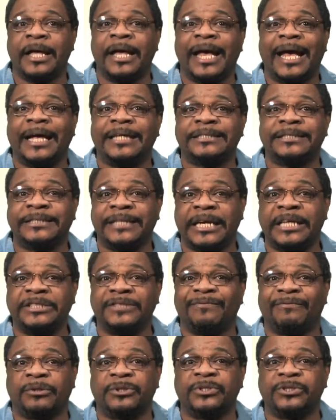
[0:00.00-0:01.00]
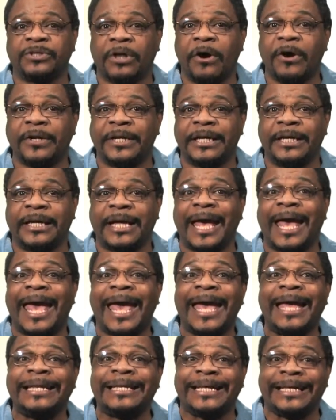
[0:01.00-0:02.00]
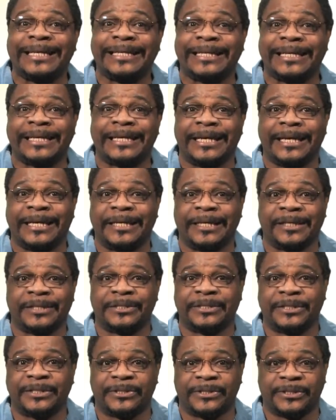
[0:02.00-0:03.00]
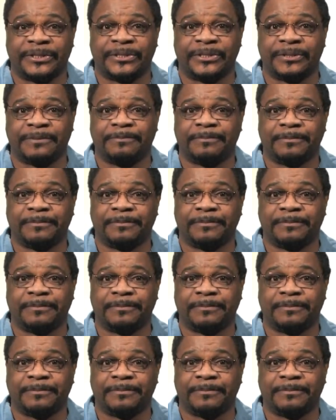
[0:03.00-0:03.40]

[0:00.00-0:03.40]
has dates for starting and ending heating assistance.